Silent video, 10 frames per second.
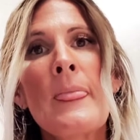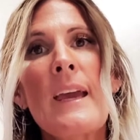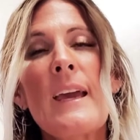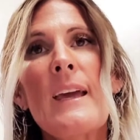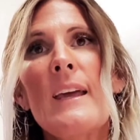
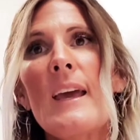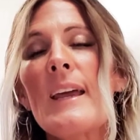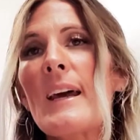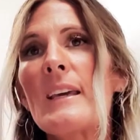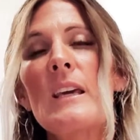
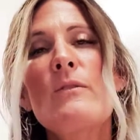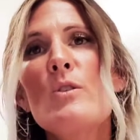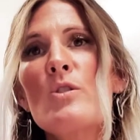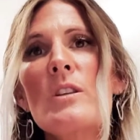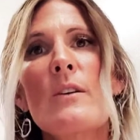And I give
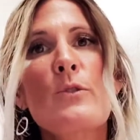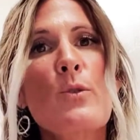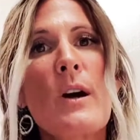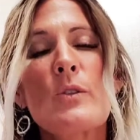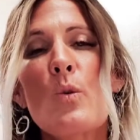you stuff
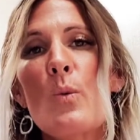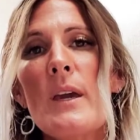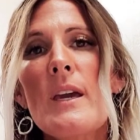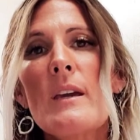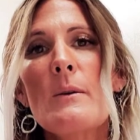throughout the
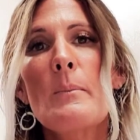week,